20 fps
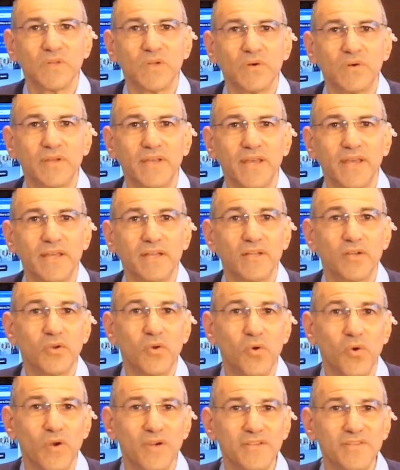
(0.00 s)
Okay, and of
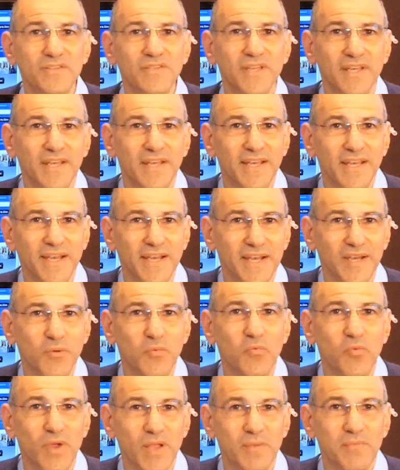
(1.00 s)
course,
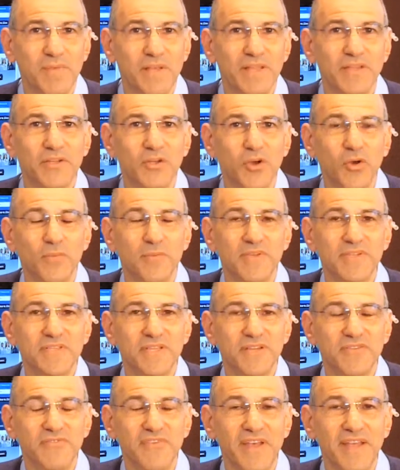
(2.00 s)
when melanoma is
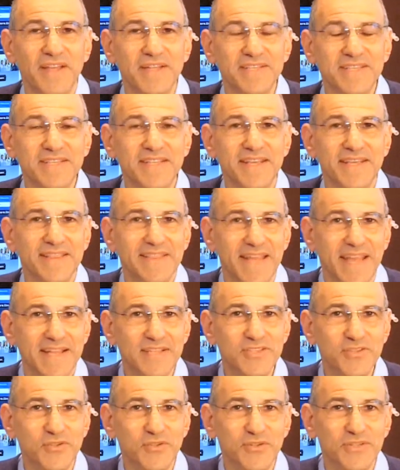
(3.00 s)
advanced, then
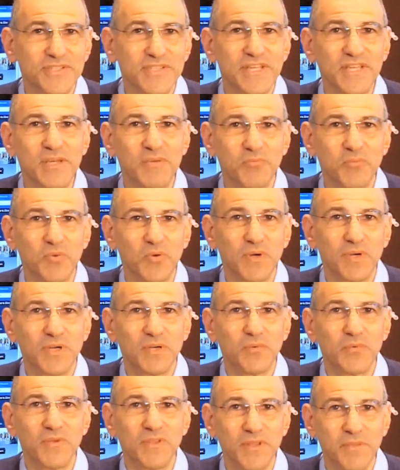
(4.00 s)
that's your
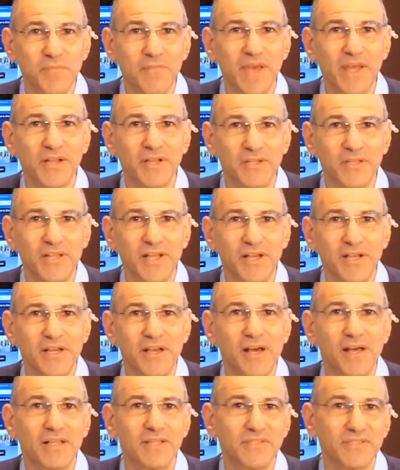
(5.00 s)
teamwork with the medical
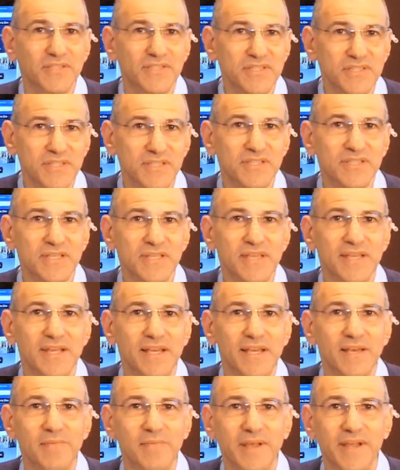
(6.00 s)
oncologist to see,
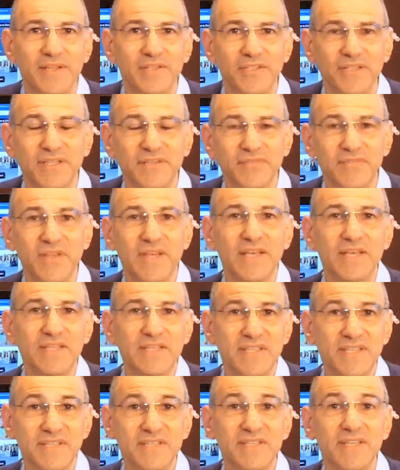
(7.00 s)
I imagine, if
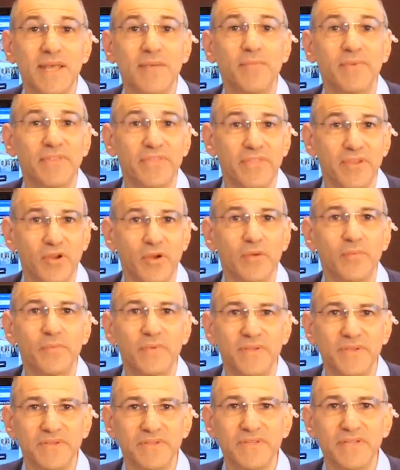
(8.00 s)
systemic
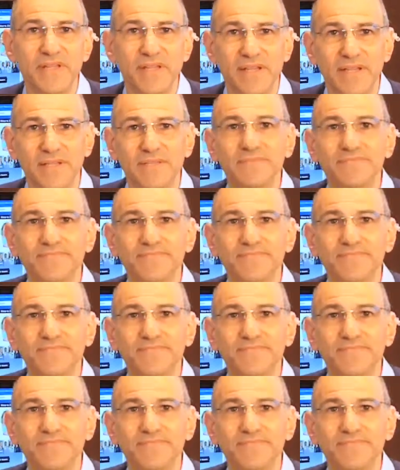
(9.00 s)
therapy is needed.